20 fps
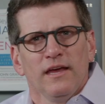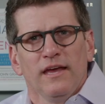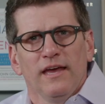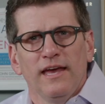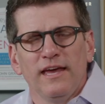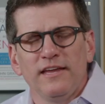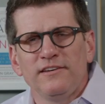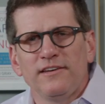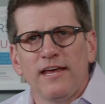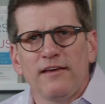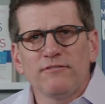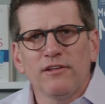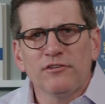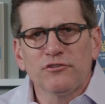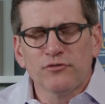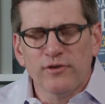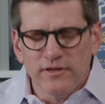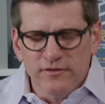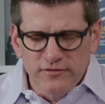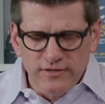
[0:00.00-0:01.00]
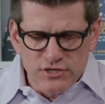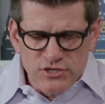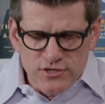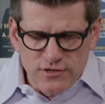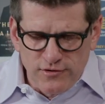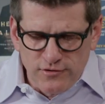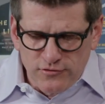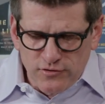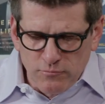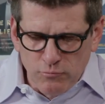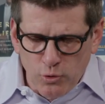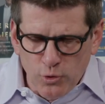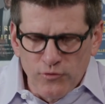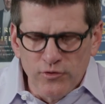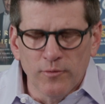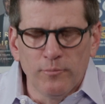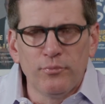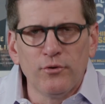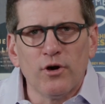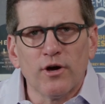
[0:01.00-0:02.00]
Hey, Dave, let's transition to some more of
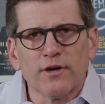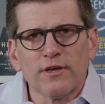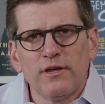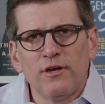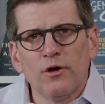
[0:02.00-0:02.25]
the book.